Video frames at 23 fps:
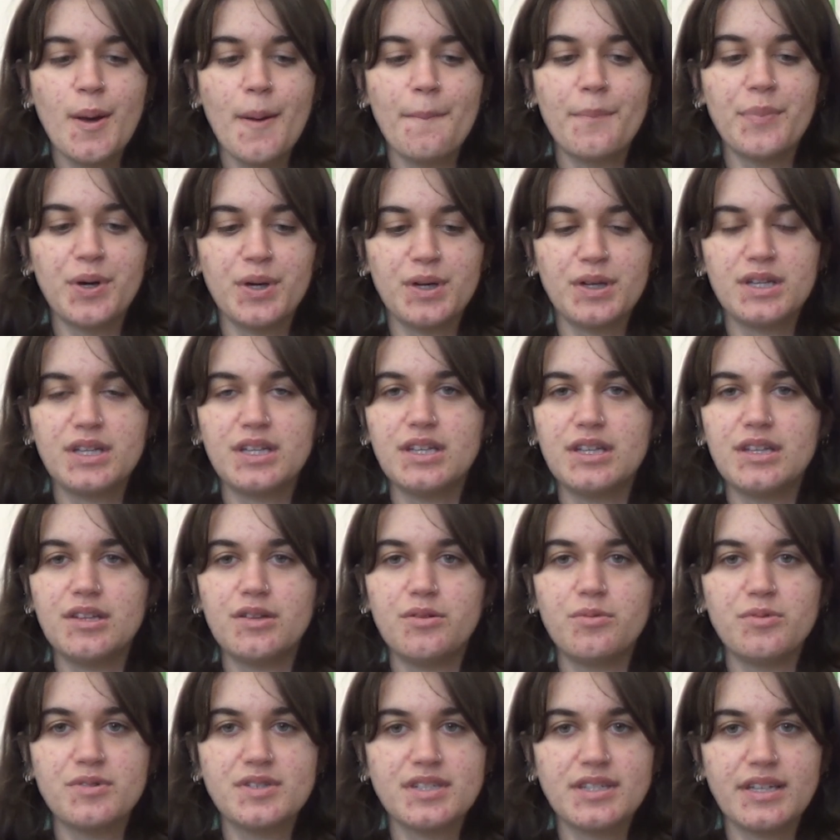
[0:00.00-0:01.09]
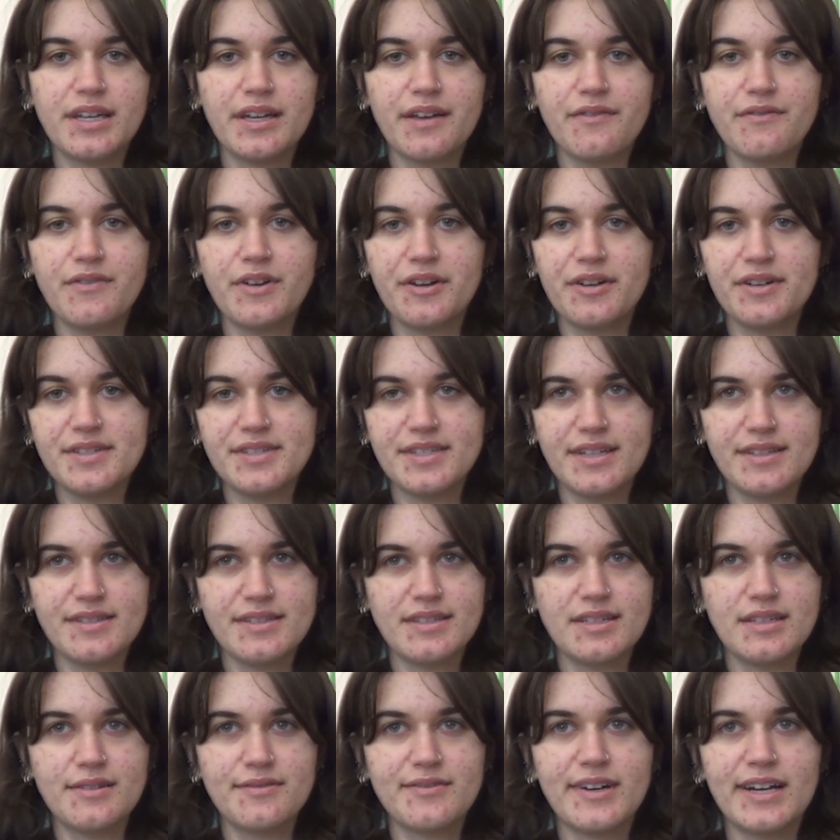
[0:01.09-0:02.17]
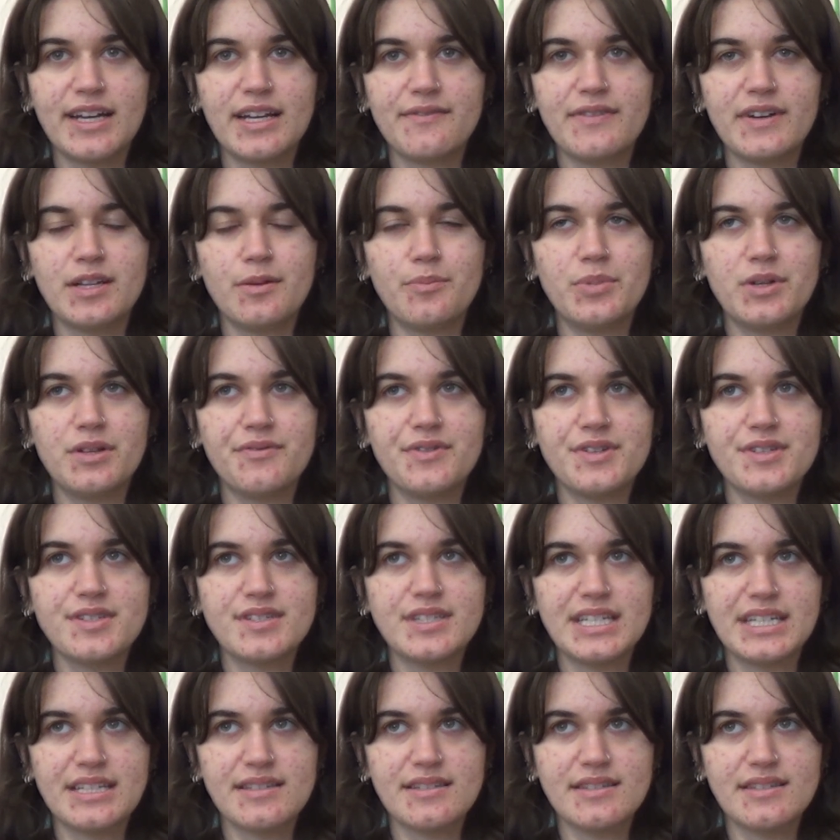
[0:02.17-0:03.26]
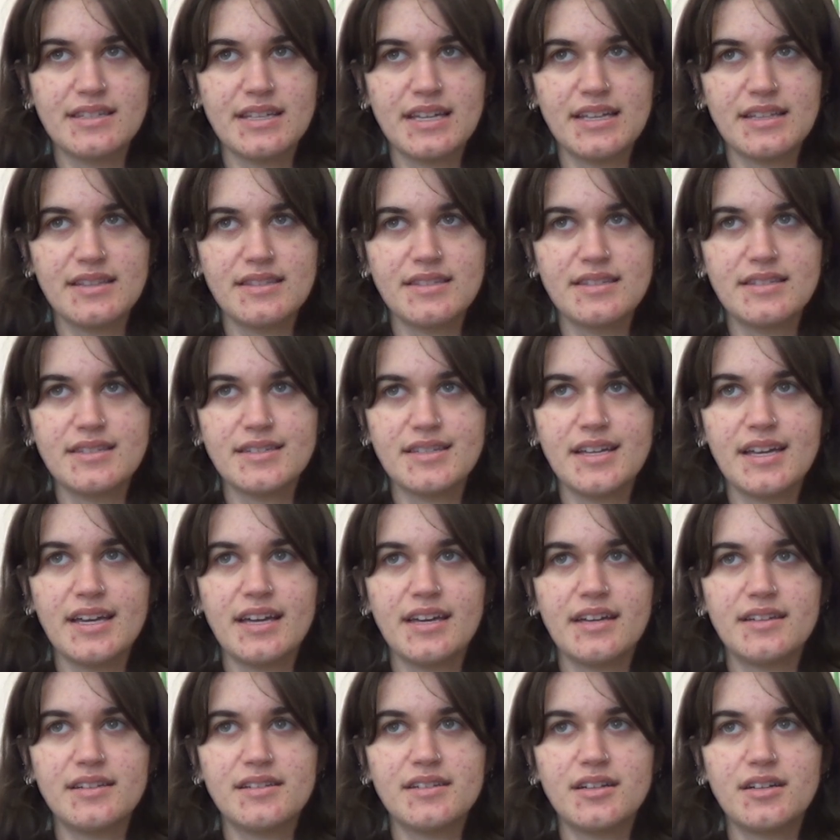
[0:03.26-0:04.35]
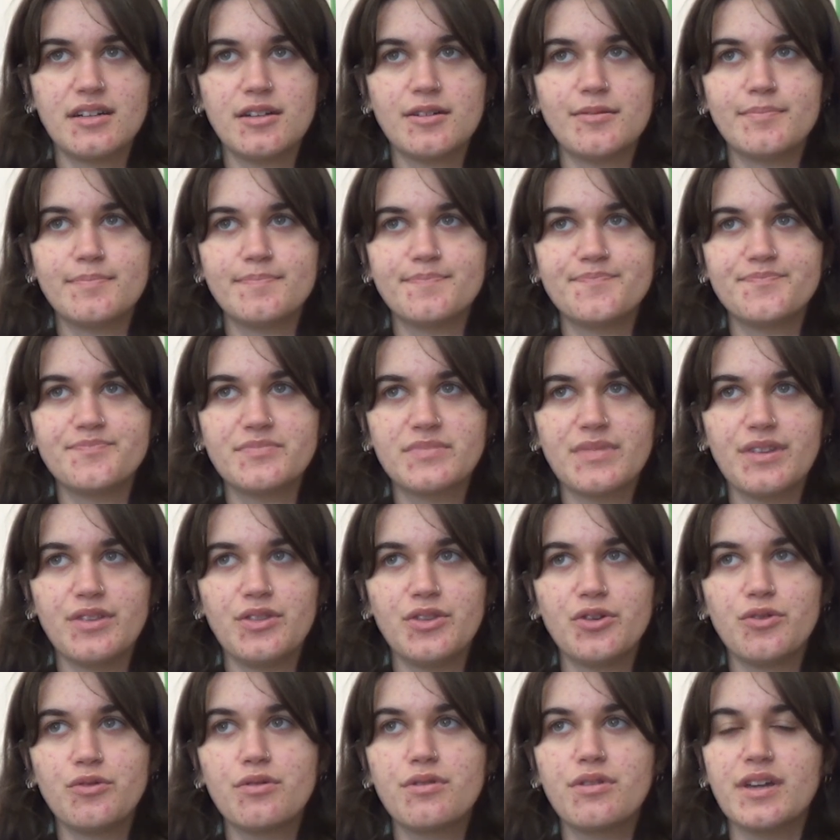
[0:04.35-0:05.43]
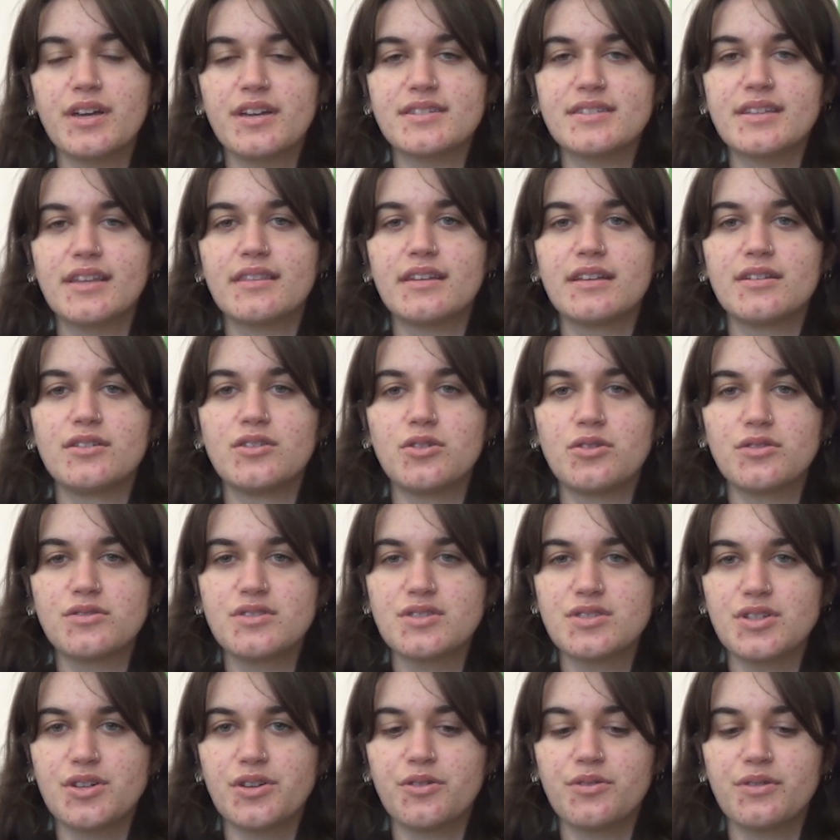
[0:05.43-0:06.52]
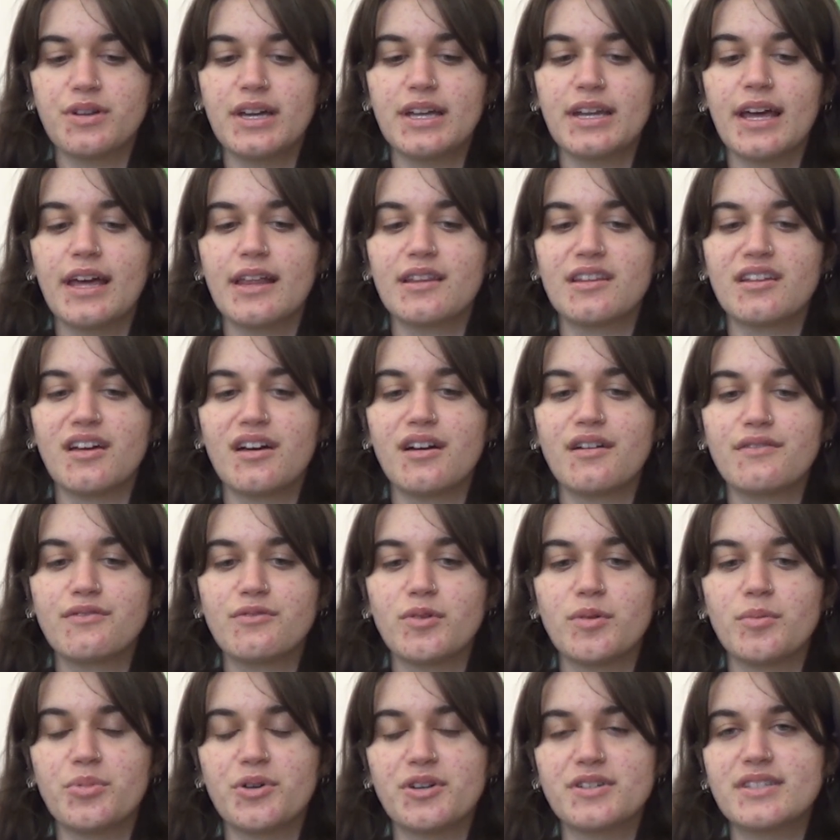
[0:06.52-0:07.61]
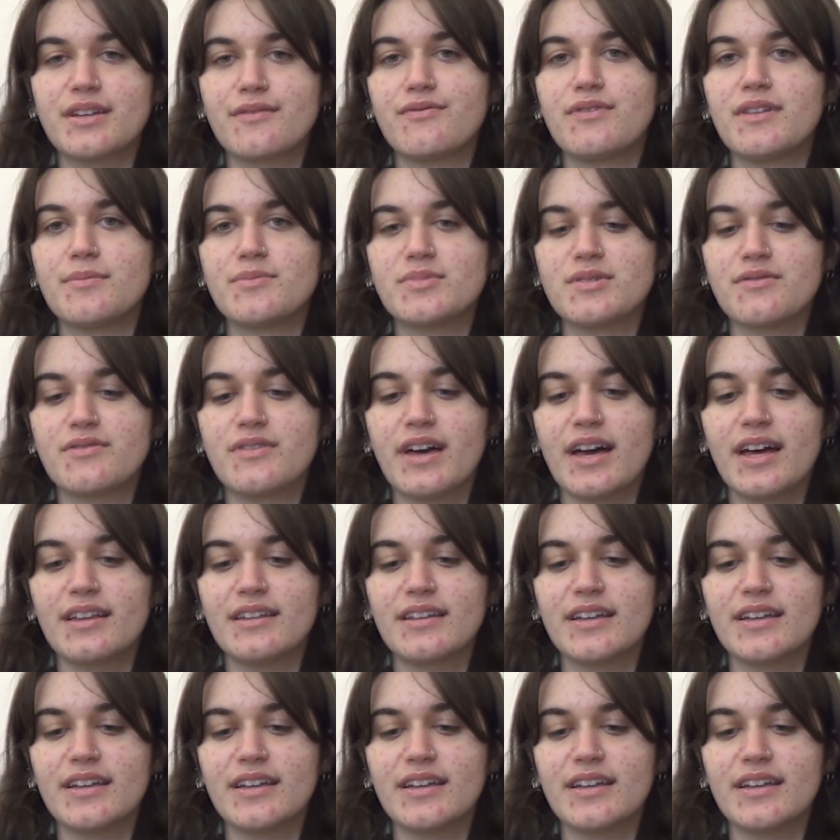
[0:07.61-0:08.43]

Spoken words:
But he was like very sensitive, kind of had a bit of a sixth sense, and knew things that the adults don't. And I love when books have themes of that,